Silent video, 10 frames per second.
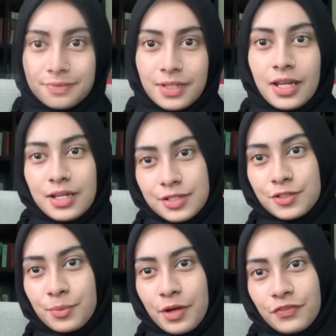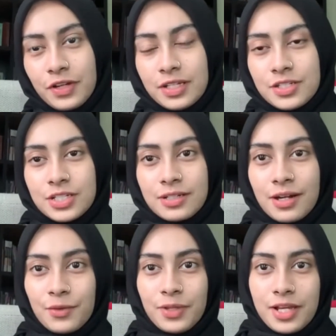So my friend Inshira
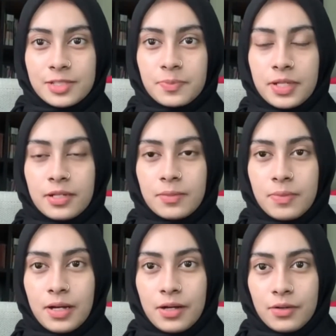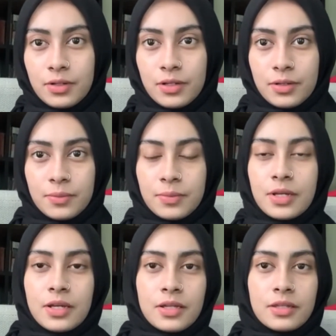will explain about
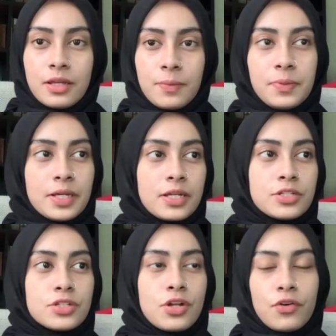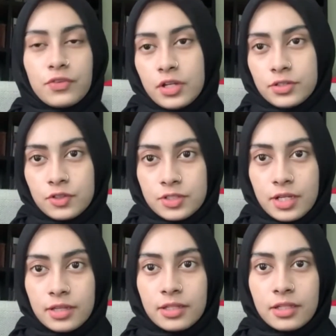the application of
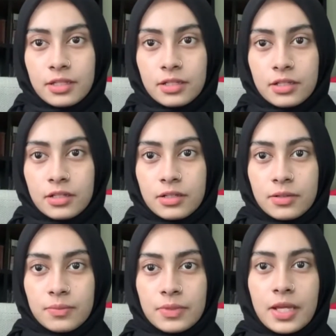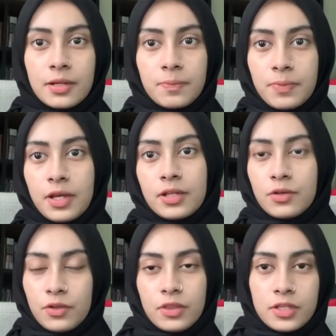electrostatic that applied on
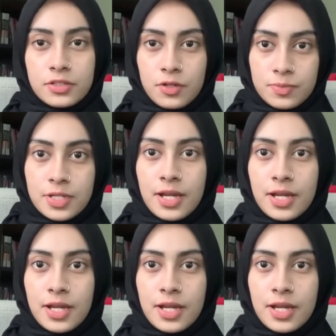this object.